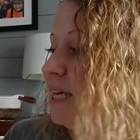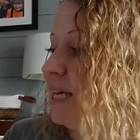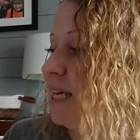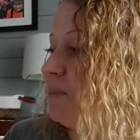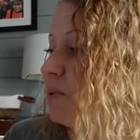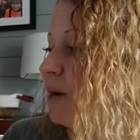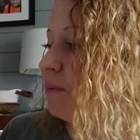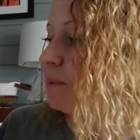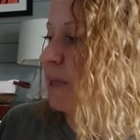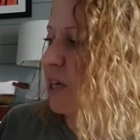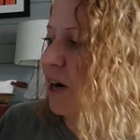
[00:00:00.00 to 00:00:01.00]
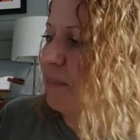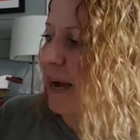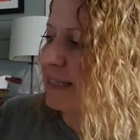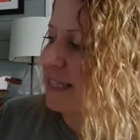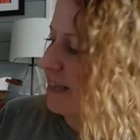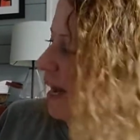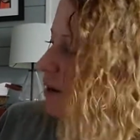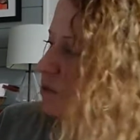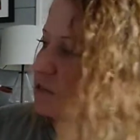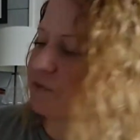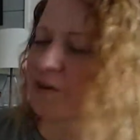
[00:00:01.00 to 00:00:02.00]
He'd probably gone back to the
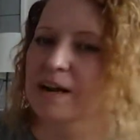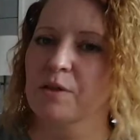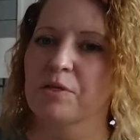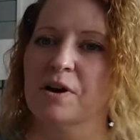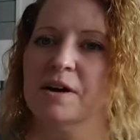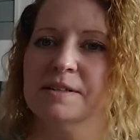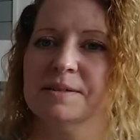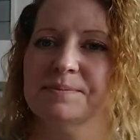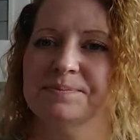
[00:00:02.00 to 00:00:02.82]
house, Frank thought.